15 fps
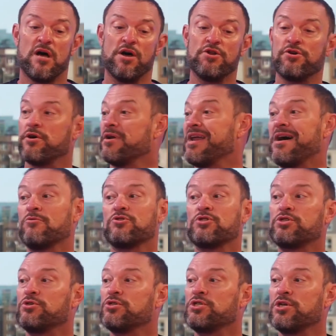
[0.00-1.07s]
under an
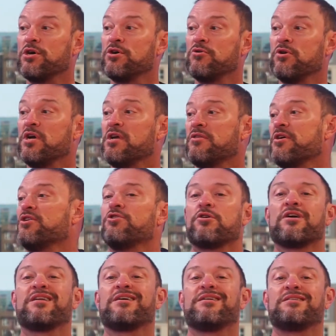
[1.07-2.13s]
ounce or so, that you're
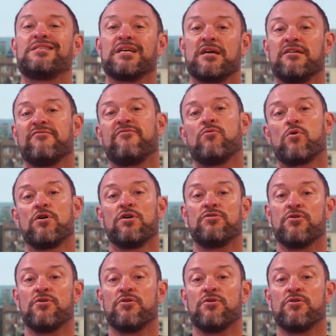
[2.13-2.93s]
going to get a ticket for it.